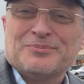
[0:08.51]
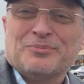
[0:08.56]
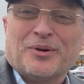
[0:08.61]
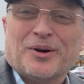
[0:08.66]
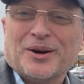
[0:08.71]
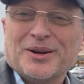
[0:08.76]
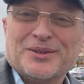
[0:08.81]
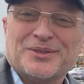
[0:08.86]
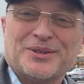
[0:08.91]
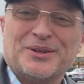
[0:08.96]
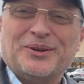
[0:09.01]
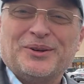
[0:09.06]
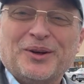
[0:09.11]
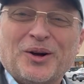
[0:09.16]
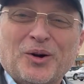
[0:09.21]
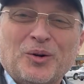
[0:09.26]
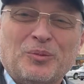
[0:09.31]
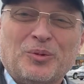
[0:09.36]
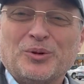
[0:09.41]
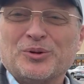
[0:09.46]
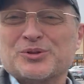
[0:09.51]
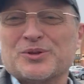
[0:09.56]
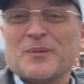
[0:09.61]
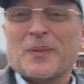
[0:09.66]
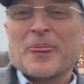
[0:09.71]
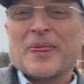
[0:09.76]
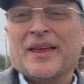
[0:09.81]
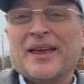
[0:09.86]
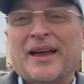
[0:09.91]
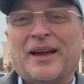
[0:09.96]
Barnes & Noble's,
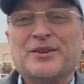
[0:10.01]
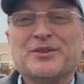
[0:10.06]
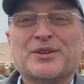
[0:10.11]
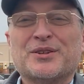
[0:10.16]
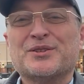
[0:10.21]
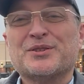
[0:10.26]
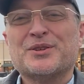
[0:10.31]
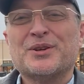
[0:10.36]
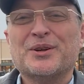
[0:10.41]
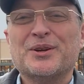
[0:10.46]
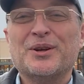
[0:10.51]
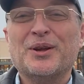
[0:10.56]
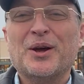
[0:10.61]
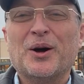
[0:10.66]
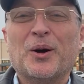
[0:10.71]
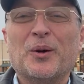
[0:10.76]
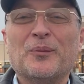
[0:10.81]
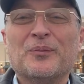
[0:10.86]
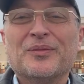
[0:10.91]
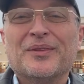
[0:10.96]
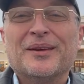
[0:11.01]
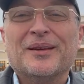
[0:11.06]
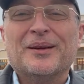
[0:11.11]
and just so you know,